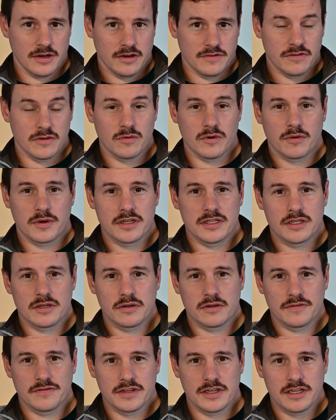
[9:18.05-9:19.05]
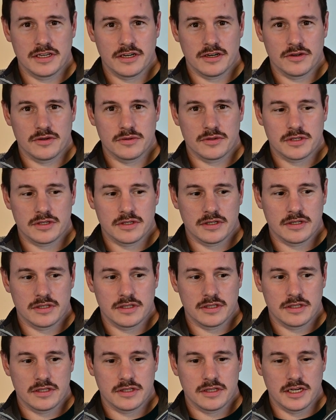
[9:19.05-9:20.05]
For walking tour videos,
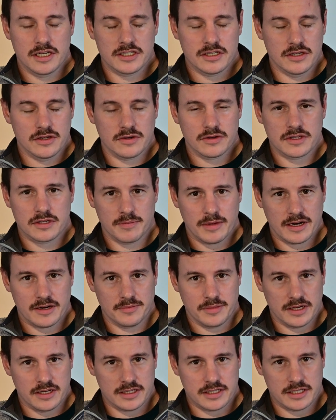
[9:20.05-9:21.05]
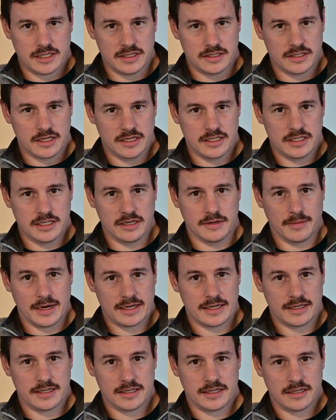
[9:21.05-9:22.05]
it's not about being
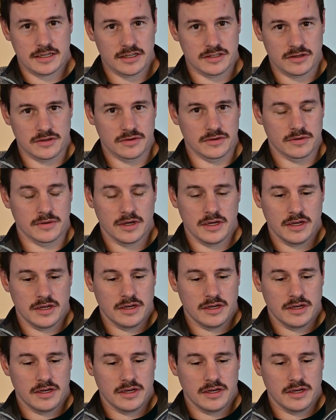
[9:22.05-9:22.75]
cinematic at all.